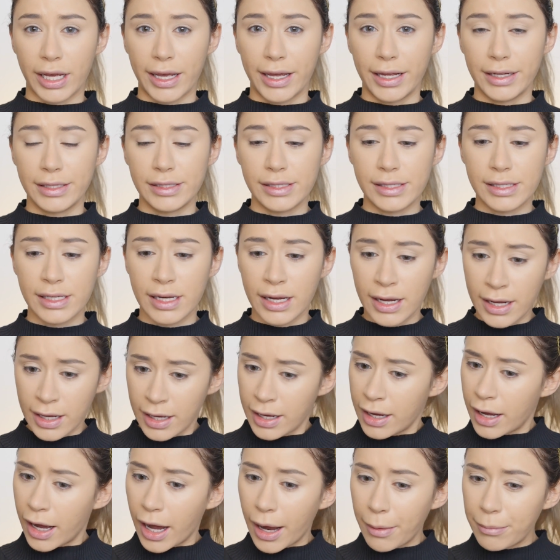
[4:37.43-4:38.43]
And
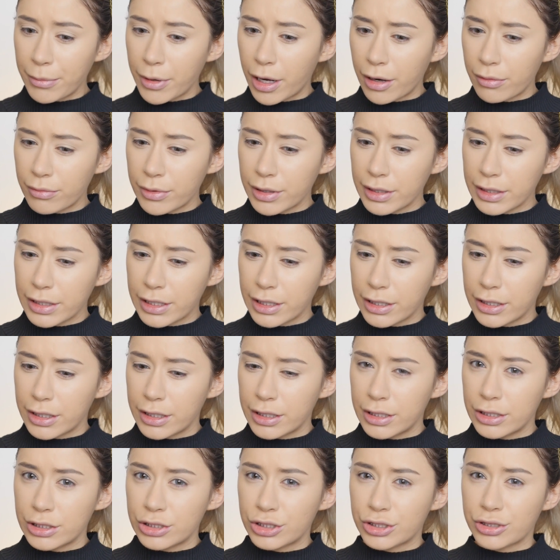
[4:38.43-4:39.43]
I'm not really going
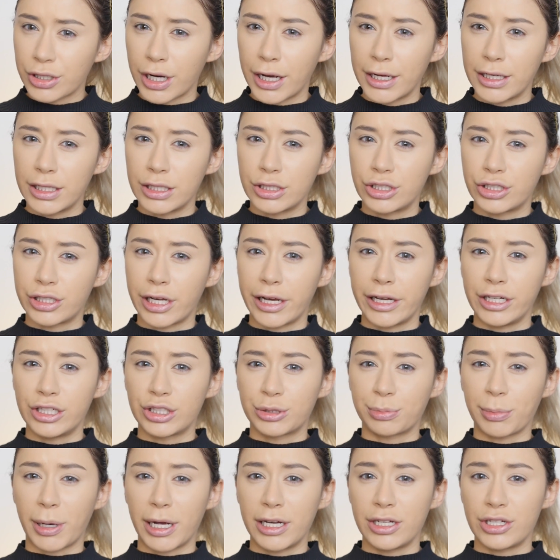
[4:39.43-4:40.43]
to try to
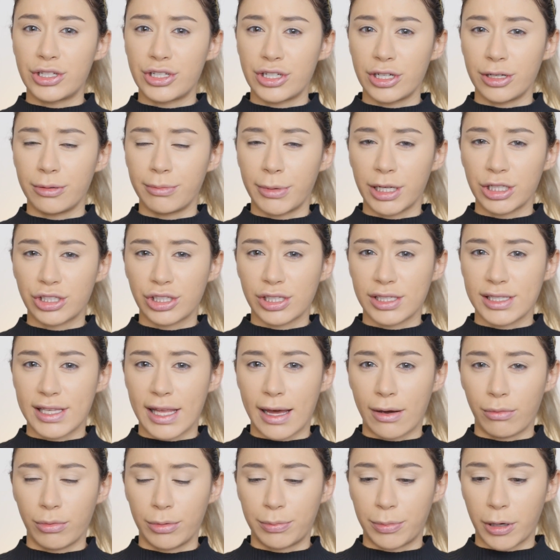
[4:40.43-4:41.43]
change mine too much because
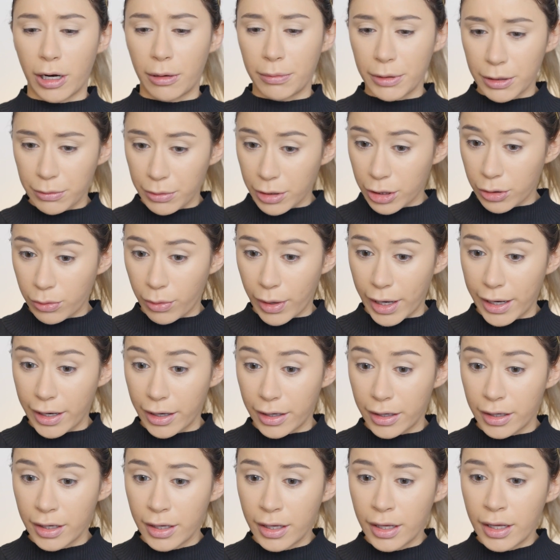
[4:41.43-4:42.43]
that would probably
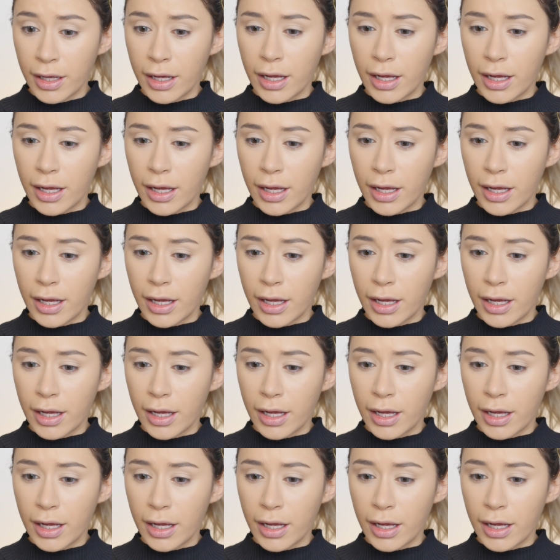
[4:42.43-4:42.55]
require